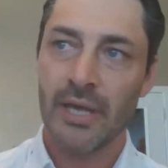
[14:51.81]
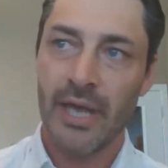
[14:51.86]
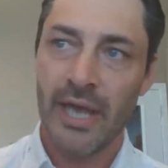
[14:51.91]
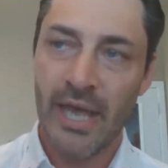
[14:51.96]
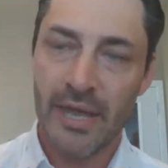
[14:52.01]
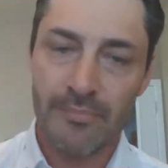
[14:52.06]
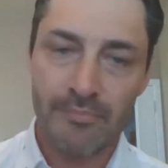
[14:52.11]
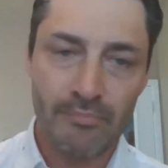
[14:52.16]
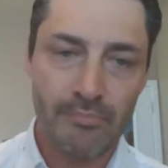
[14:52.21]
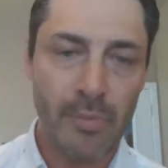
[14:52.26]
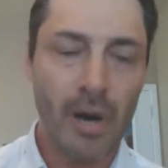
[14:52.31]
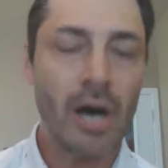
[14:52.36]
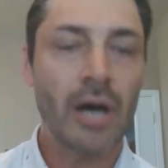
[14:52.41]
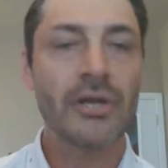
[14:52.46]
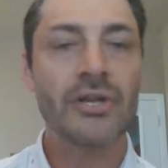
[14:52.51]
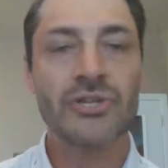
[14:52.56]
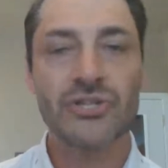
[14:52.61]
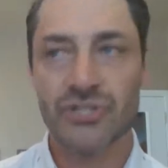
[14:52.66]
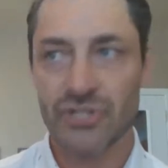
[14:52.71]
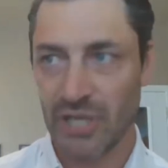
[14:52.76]

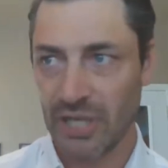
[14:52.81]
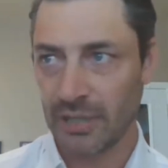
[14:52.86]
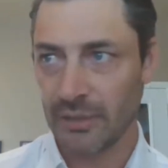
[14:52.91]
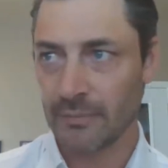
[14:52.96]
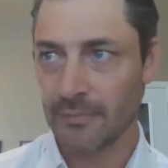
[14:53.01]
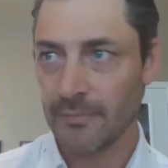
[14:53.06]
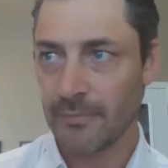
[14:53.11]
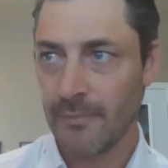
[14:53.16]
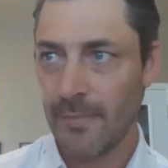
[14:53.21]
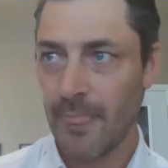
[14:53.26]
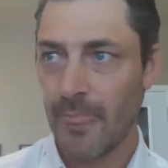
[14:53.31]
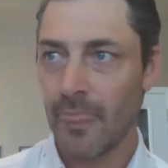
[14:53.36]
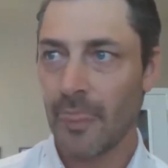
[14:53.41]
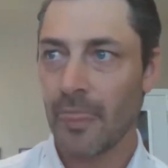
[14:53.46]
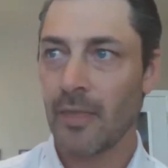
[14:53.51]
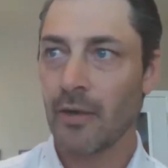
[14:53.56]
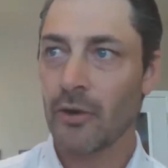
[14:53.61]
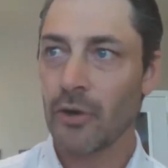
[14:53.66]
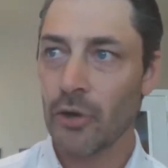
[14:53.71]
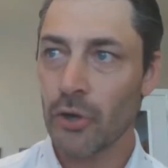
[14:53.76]
Admonishing,
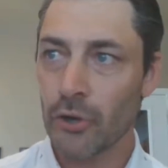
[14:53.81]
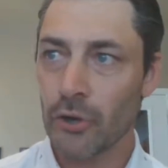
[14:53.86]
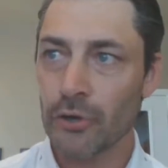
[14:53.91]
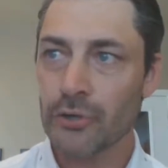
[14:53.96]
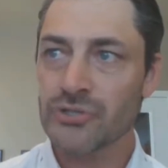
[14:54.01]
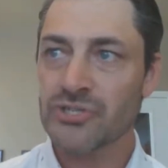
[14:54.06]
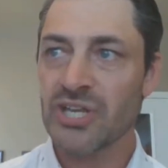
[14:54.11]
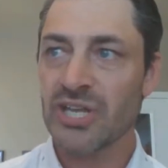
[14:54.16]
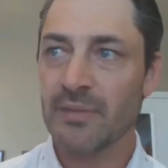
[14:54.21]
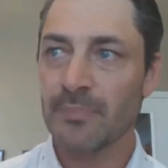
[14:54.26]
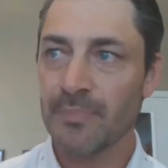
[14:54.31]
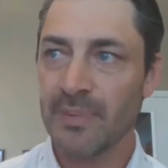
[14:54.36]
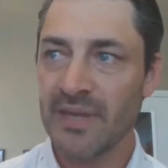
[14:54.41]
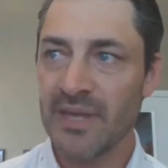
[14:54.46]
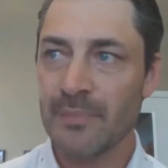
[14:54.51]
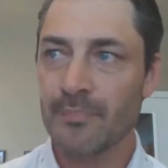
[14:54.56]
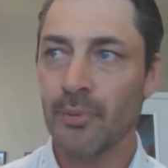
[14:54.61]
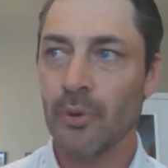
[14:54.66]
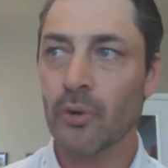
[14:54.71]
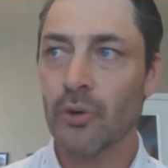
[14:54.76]
urging
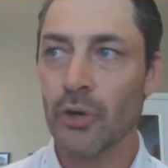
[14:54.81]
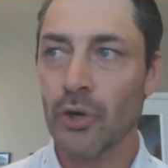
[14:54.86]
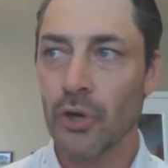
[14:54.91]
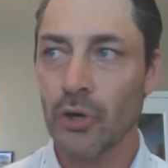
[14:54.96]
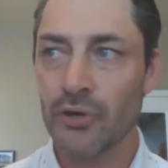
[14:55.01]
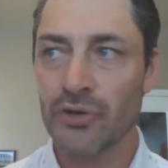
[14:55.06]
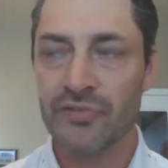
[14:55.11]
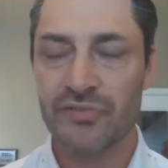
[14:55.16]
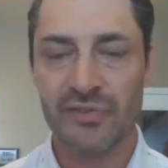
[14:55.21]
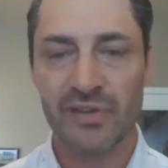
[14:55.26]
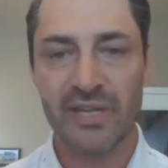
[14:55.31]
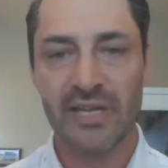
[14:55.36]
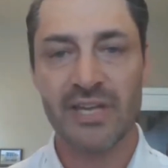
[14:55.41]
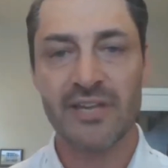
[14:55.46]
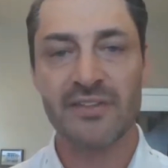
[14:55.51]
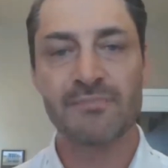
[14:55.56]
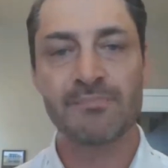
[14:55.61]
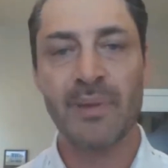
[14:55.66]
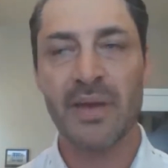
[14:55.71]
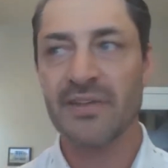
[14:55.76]
people earnestly.
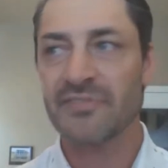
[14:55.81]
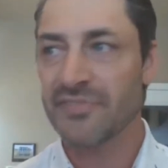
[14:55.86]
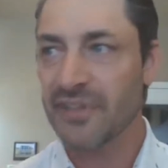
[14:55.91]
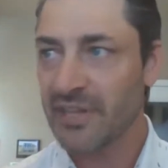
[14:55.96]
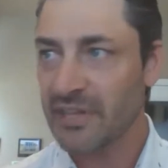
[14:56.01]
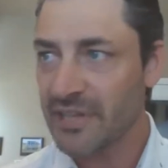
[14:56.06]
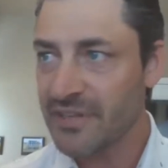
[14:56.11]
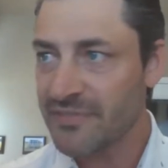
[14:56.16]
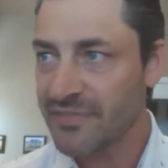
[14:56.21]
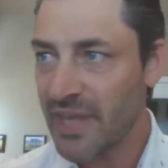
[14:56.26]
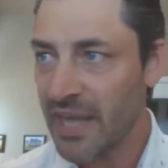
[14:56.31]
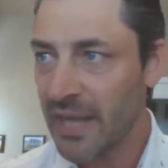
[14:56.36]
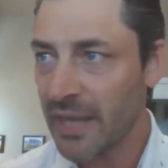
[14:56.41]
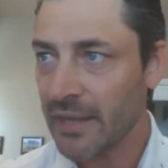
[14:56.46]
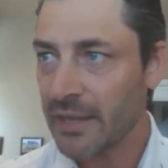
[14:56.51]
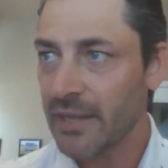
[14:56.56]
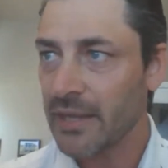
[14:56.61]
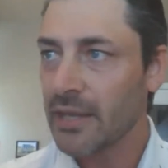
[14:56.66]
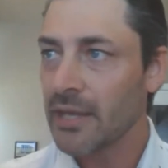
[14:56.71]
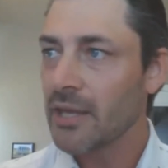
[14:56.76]
He's basically
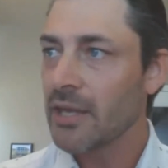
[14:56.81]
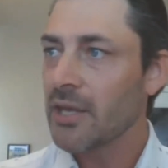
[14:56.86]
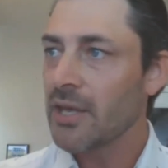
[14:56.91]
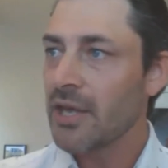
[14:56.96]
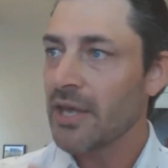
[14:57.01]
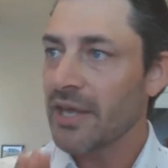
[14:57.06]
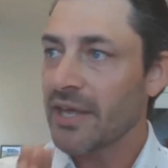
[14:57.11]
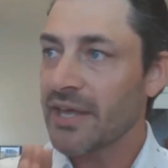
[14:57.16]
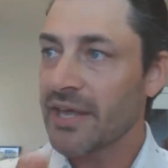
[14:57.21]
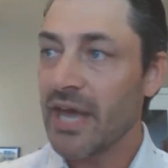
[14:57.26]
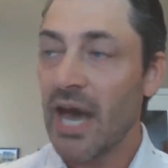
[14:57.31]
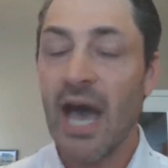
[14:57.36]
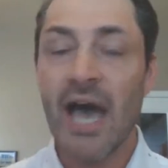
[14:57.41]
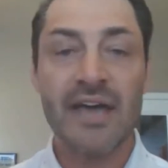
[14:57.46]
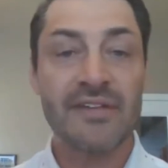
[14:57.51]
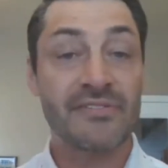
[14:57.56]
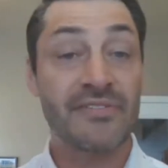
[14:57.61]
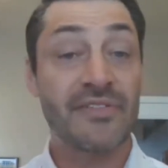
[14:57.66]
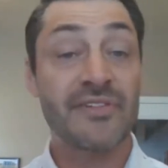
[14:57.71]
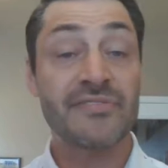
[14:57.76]
saying,
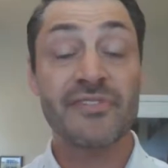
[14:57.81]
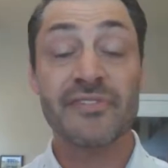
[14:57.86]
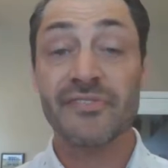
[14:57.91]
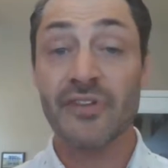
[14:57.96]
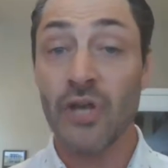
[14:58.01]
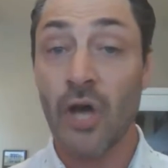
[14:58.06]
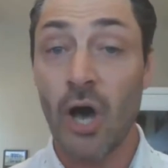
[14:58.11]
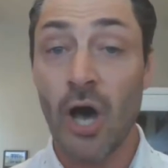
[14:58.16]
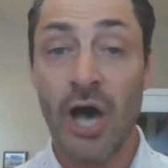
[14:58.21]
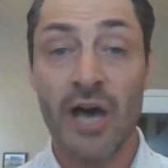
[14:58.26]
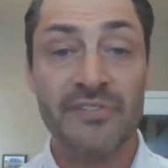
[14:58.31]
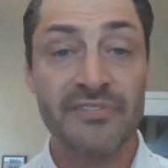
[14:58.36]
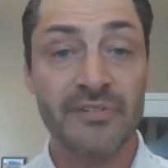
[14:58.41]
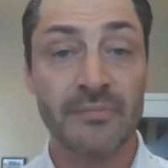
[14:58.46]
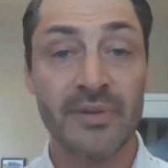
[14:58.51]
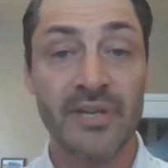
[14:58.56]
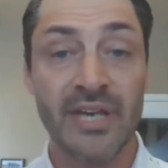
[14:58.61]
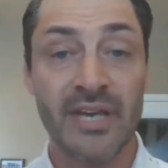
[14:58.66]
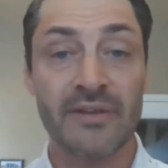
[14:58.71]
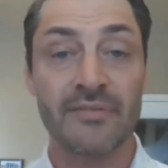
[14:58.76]
Guys, this is an
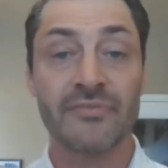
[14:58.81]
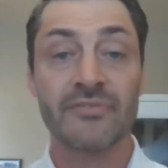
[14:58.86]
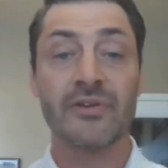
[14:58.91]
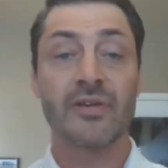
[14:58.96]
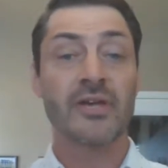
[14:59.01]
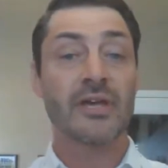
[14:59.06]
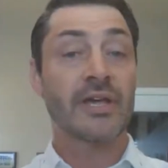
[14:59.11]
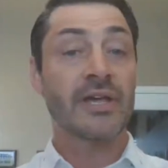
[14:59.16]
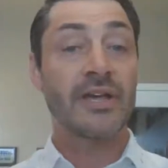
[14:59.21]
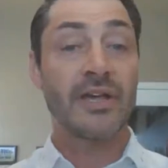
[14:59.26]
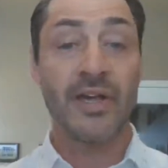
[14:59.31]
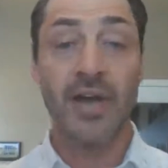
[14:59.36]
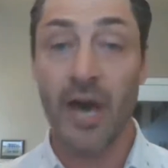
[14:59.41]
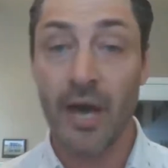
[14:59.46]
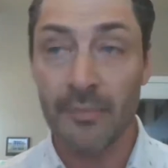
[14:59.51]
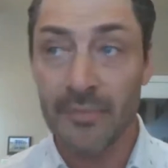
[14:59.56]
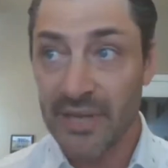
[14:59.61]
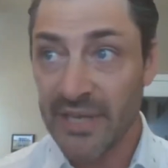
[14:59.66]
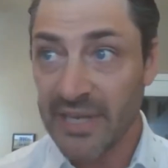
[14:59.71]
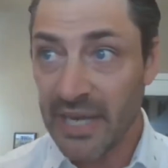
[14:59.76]
awesome gift.
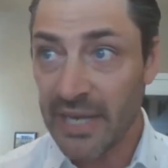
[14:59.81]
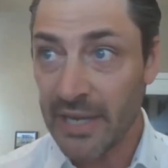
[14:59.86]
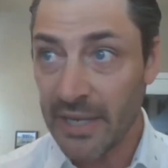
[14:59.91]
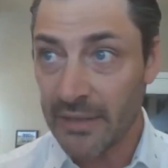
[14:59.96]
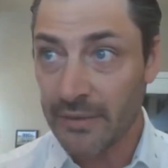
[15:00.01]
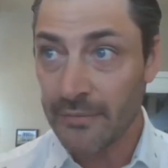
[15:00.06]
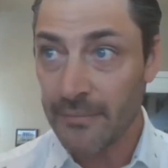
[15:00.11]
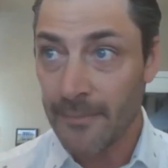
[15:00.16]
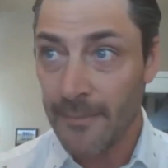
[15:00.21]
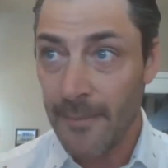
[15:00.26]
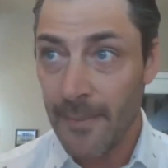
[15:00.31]
Come get it.